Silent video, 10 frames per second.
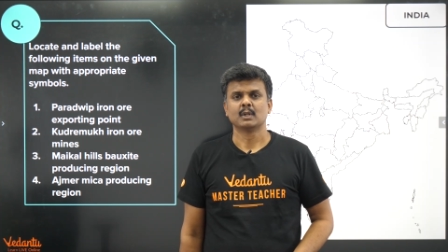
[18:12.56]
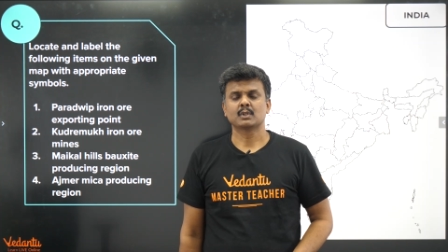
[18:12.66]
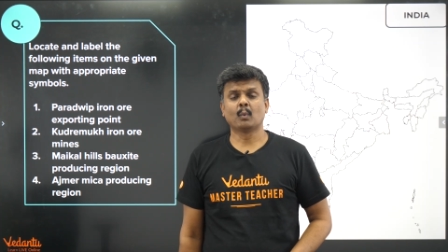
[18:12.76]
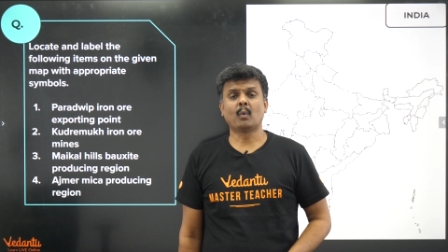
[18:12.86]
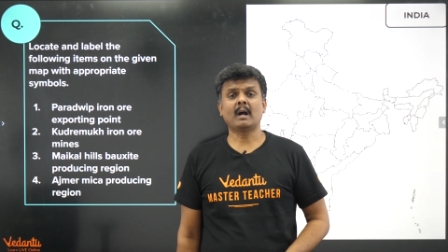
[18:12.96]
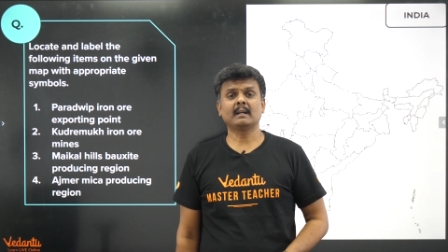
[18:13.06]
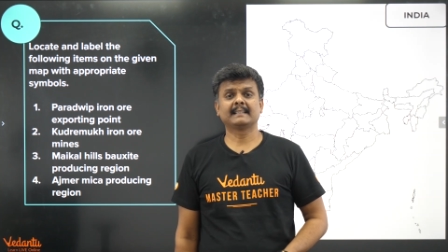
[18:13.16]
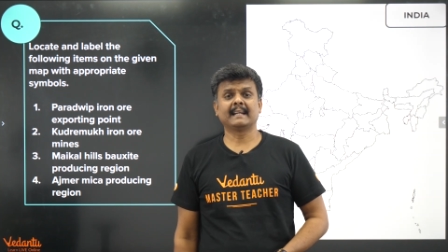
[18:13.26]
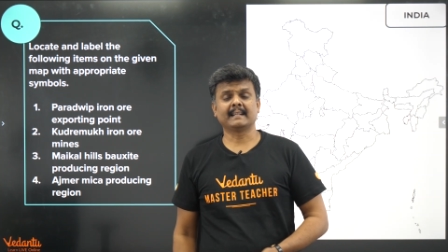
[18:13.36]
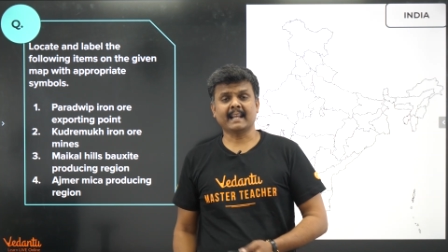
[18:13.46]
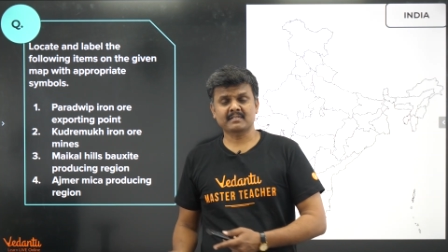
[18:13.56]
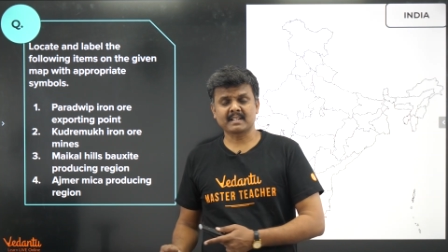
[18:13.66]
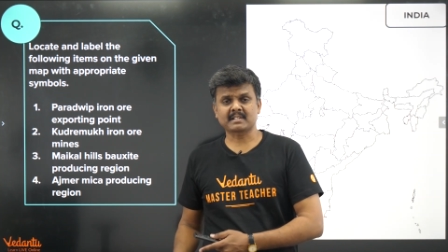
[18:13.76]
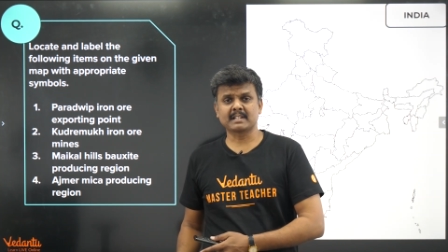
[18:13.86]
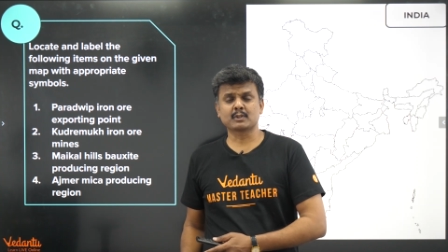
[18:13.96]
So what the next
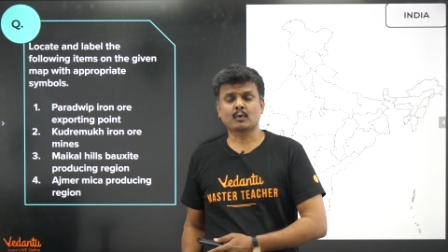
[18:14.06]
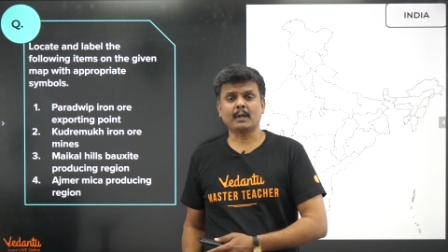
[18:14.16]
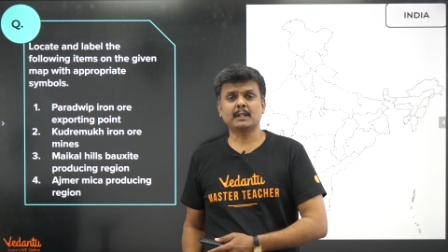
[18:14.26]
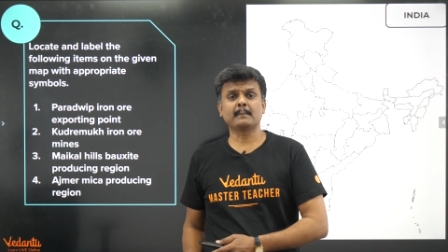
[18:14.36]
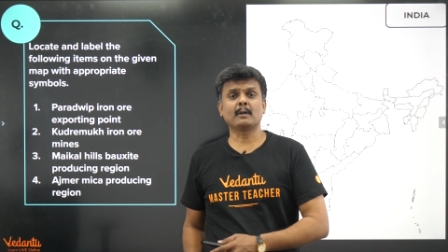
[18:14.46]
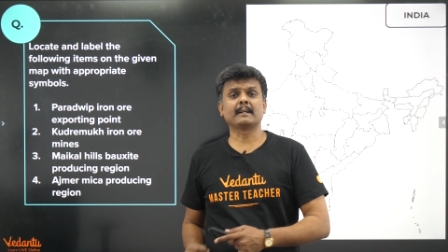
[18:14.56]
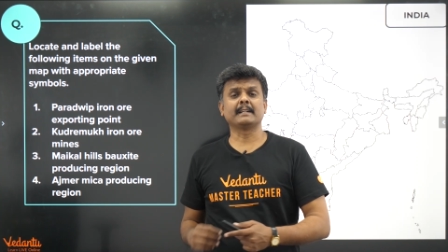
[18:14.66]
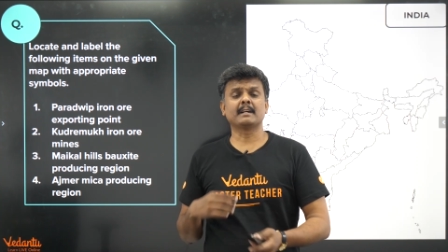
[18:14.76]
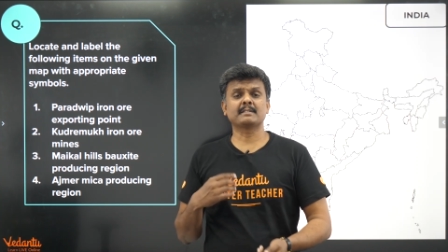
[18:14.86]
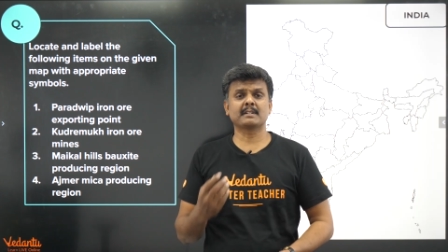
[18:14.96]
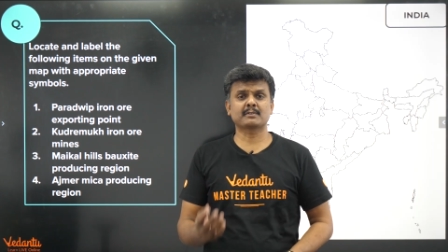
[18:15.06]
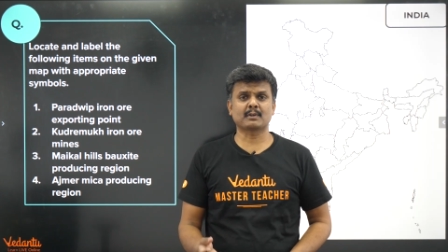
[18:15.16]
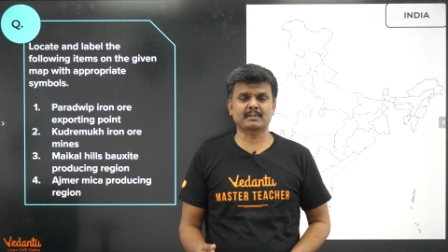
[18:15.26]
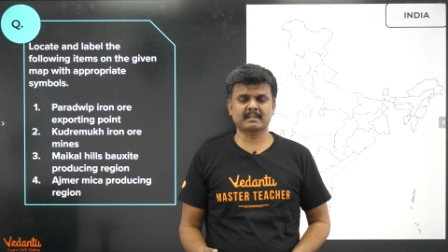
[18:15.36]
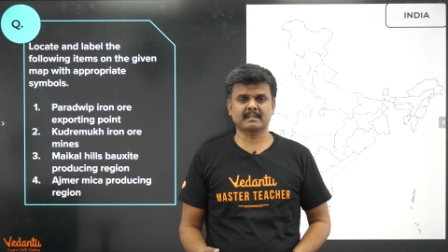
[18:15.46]
session is going to be on energy
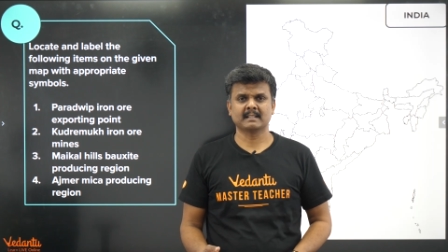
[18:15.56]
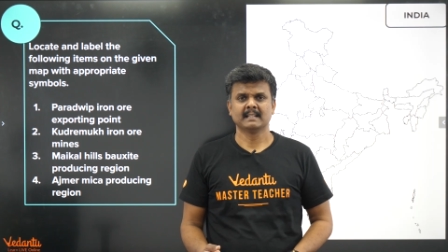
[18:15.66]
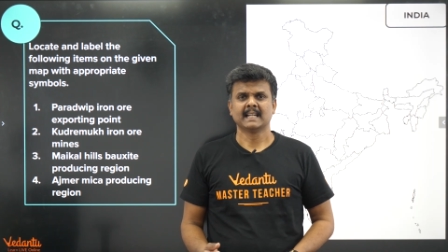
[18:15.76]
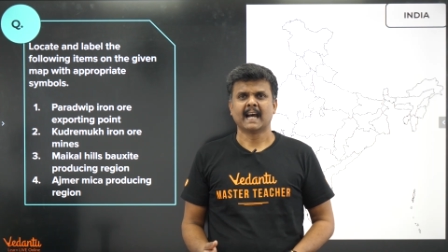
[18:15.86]
resources.